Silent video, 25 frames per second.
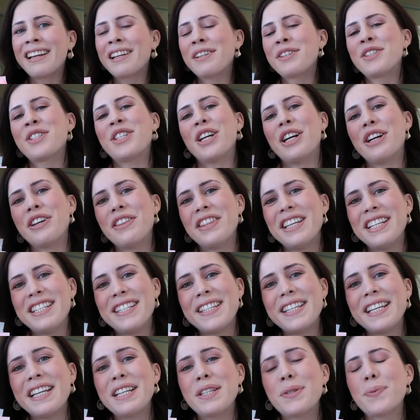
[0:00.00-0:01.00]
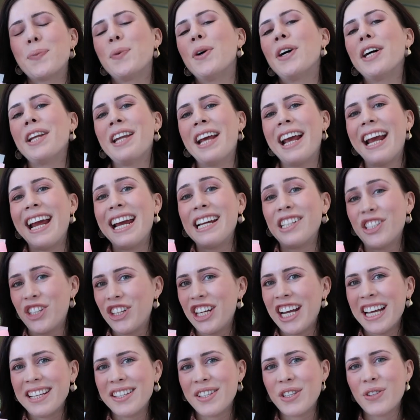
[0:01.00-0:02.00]
So this is what each
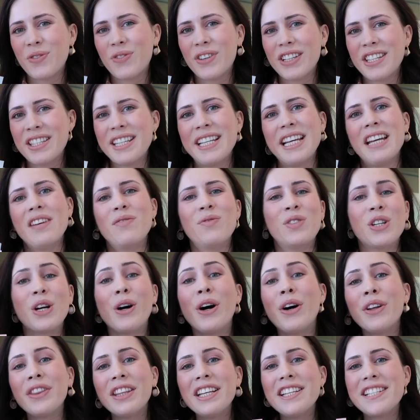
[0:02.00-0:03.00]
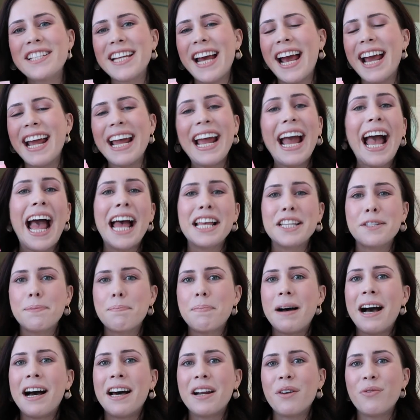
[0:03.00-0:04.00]
guest received on the day as
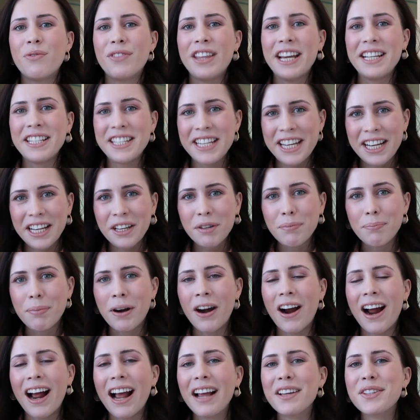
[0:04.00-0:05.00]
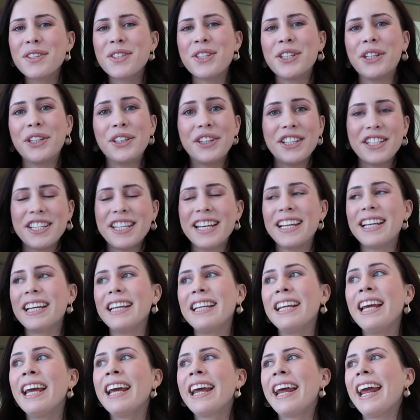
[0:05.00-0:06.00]
part of their ticket price. So the
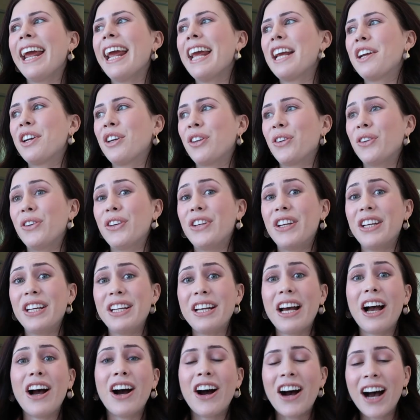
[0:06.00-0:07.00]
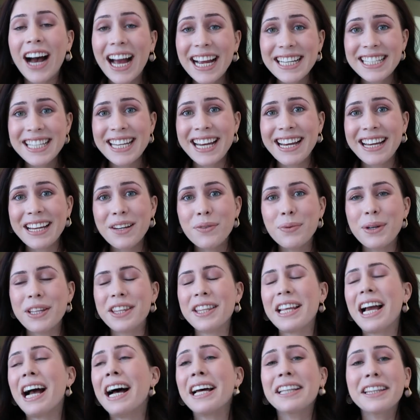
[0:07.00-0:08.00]
ticket included a high tea
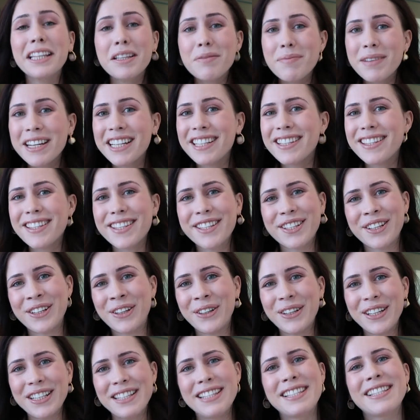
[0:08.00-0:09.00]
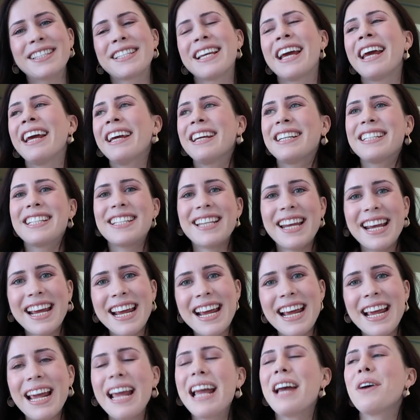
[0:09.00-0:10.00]
with unlimited scones,
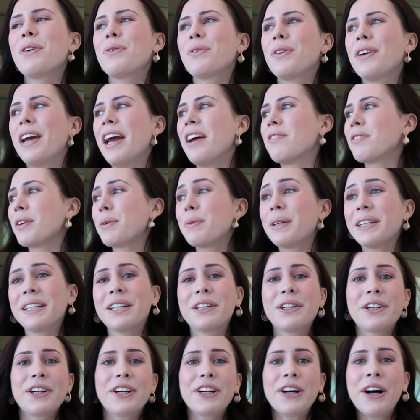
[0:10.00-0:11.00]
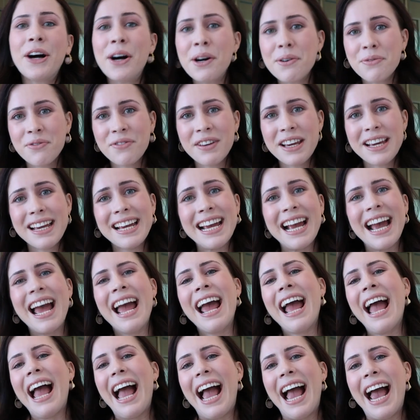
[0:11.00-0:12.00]
tea, everyone got a coffee,
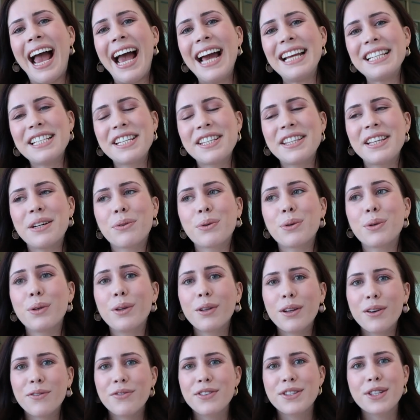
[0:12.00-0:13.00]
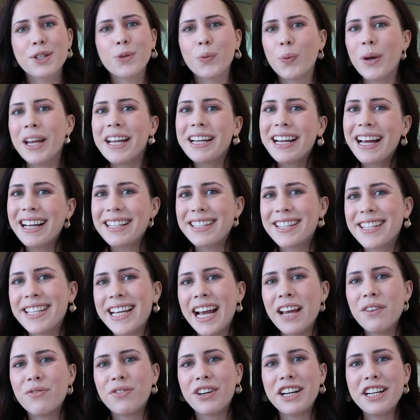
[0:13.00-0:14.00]
and there were a lot of sweet and
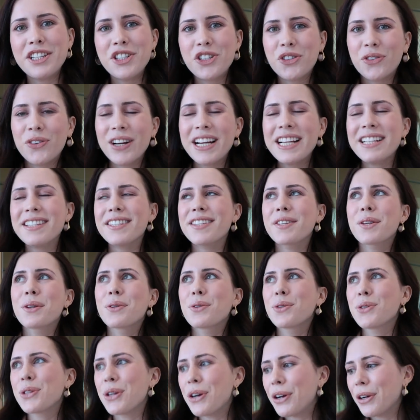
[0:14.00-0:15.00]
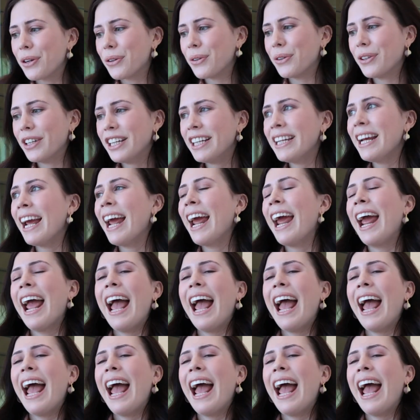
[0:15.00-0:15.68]
savory treats. So good.